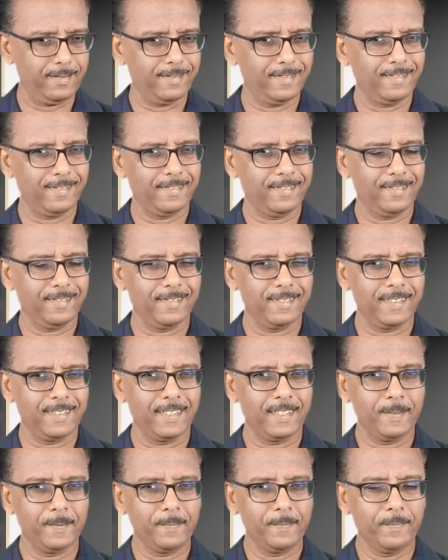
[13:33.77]

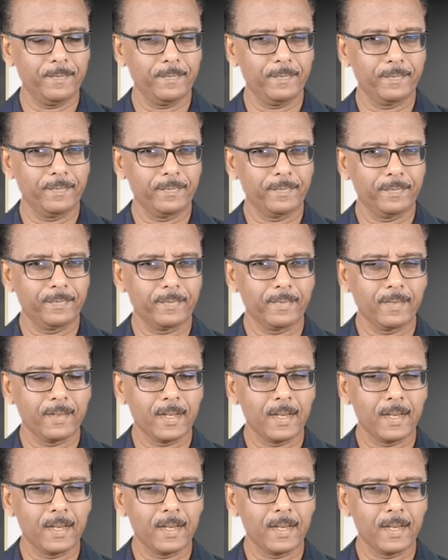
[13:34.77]
Nobody speaks.